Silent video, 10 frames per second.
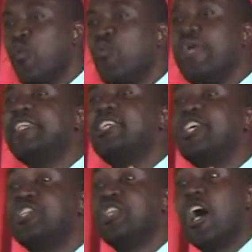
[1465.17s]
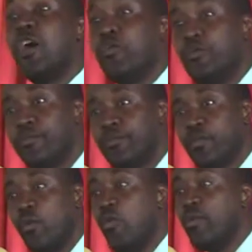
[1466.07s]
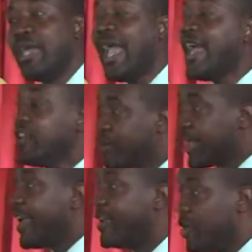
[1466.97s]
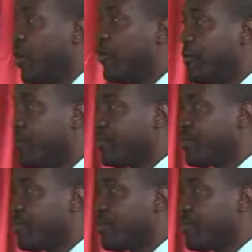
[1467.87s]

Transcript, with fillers: who we teach now, who we educate now,